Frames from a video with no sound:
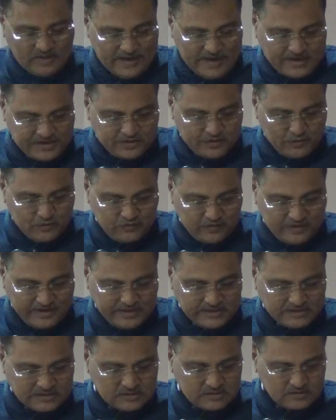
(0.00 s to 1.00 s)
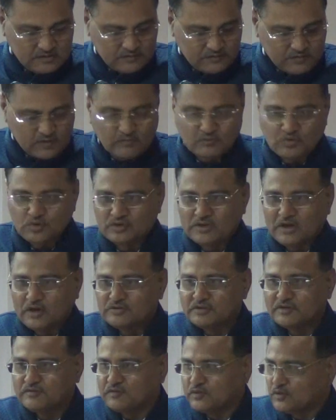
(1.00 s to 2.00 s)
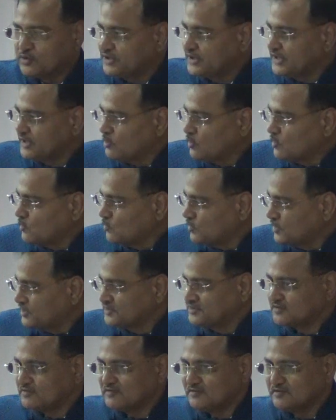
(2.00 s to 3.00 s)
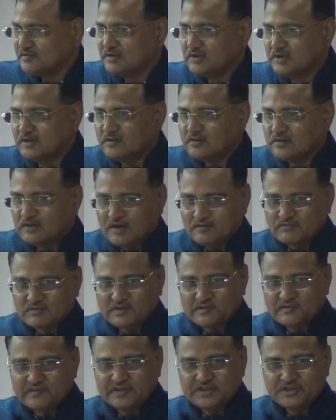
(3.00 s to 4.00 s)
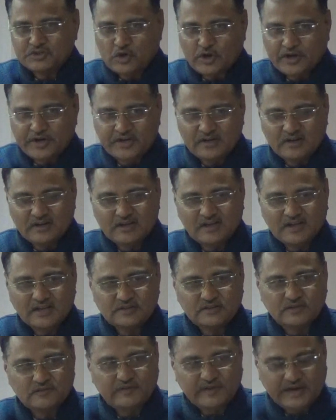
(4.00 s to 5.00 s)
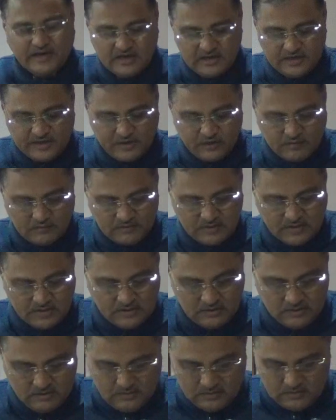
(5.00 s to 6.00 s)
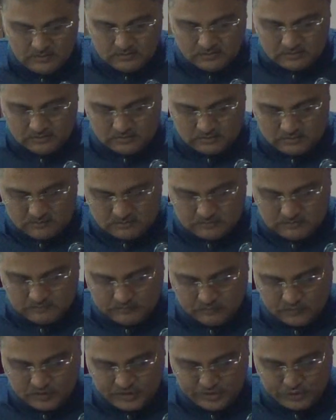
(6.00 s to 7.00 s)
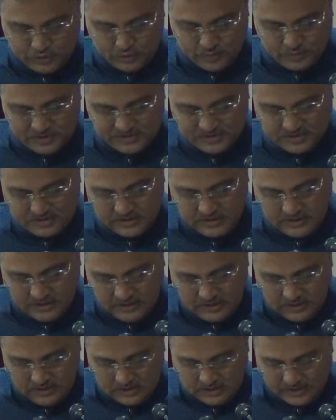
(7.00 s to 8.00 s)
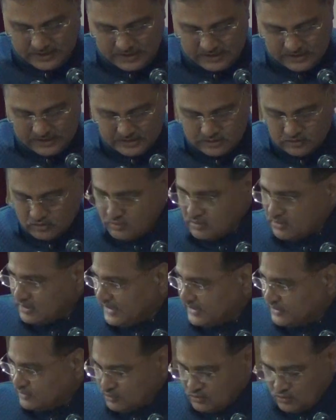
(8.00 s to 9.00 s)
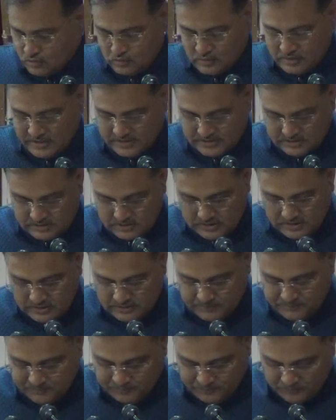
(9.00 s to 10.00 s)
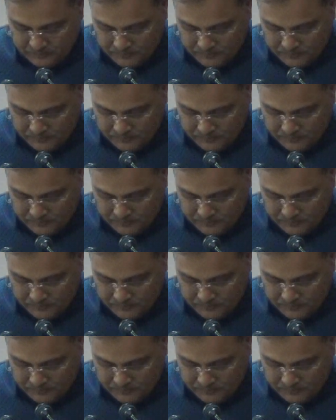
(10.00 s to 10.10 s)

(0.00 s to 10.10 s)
active phase from 2014 onwards, after we joined as the faculty of the university, and later on I took over as the